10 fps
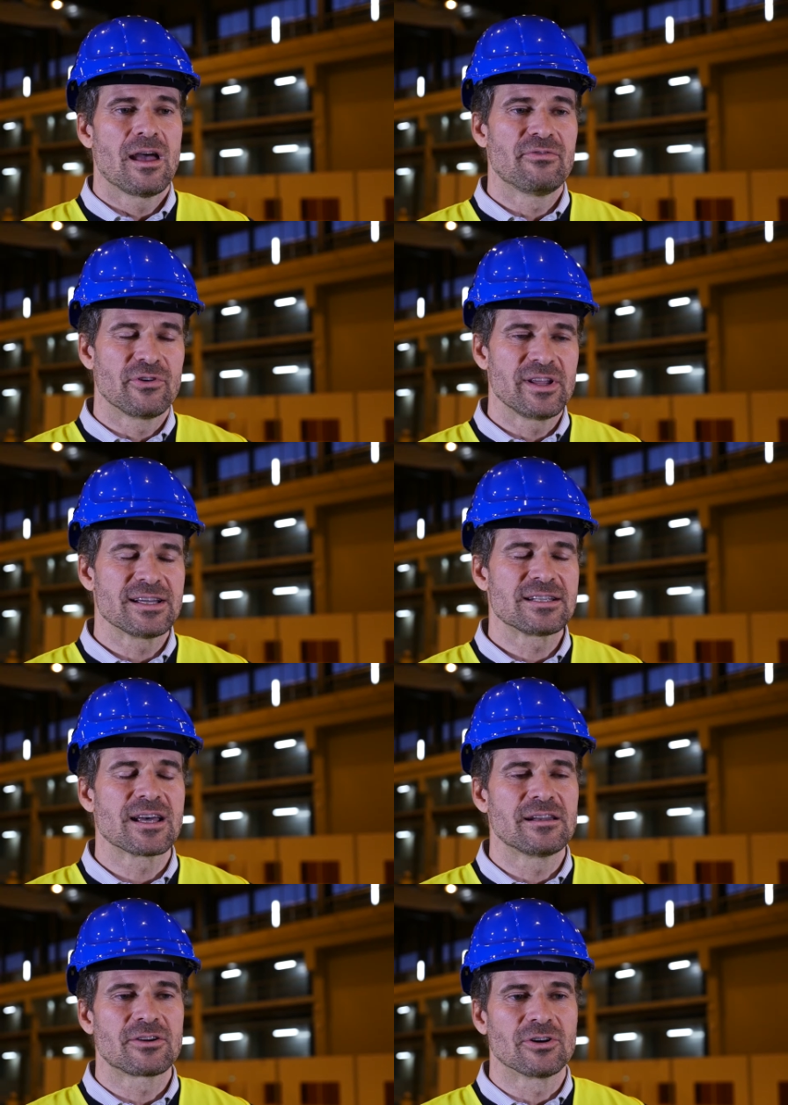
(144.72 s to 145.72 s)
f has
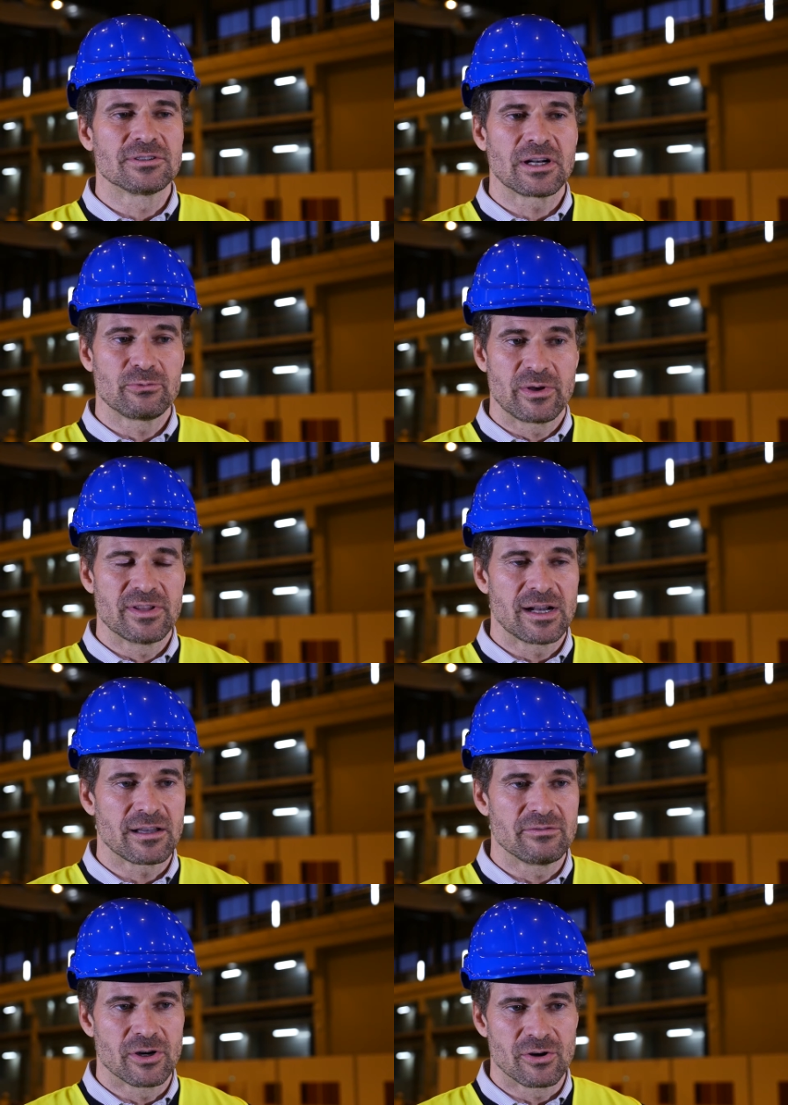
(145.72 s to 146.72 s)
signed a contract with
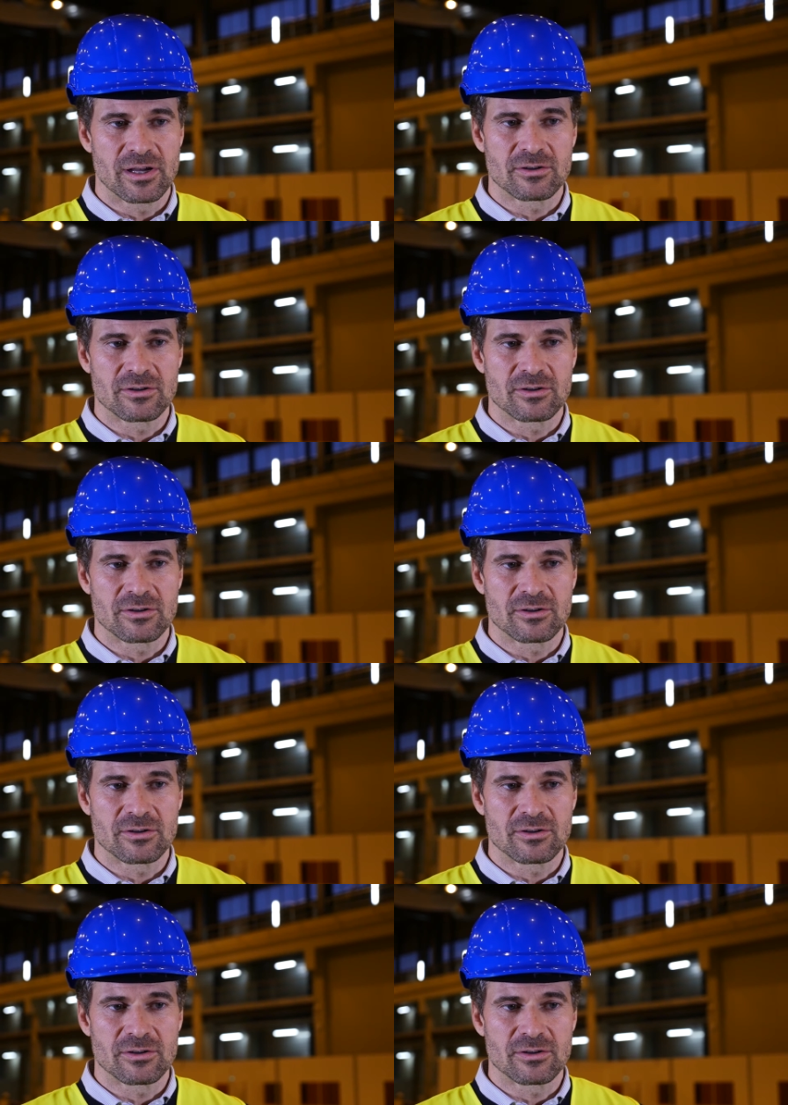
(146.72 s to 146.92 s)
Dalkia Veolia